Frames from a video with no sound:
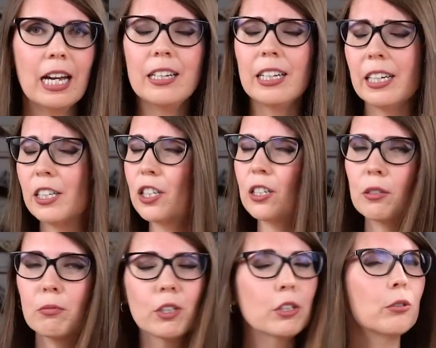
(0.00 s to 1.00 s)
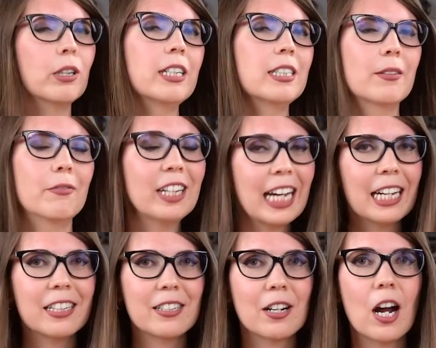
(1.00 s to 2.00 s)
and they just want to earn something
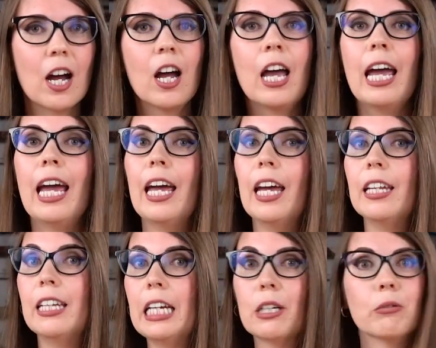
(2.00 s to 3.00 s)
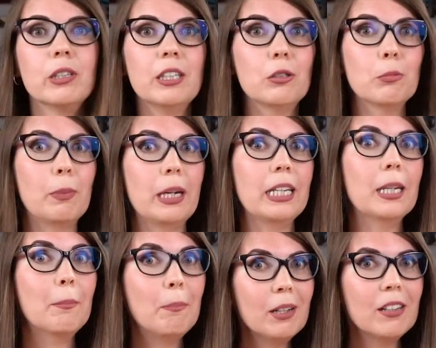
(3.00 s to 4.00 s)
extra and they don't need to pay their
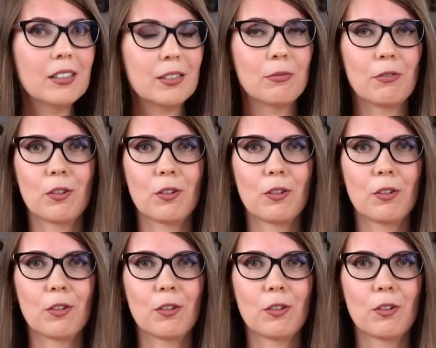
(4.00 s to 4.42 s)
bills with